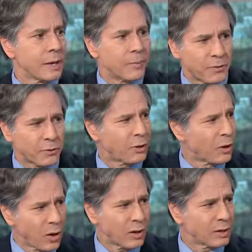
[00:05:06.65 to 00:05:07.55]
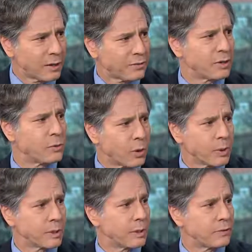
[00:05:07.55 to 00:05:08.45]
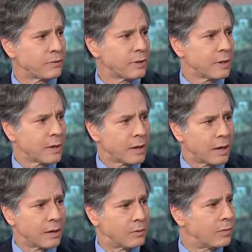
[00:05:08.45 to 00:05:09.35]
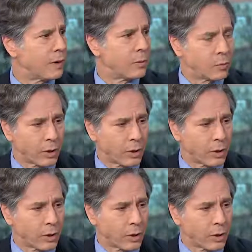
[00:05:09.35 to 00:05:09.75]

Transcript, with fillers: But there's a long list and growing list of uh,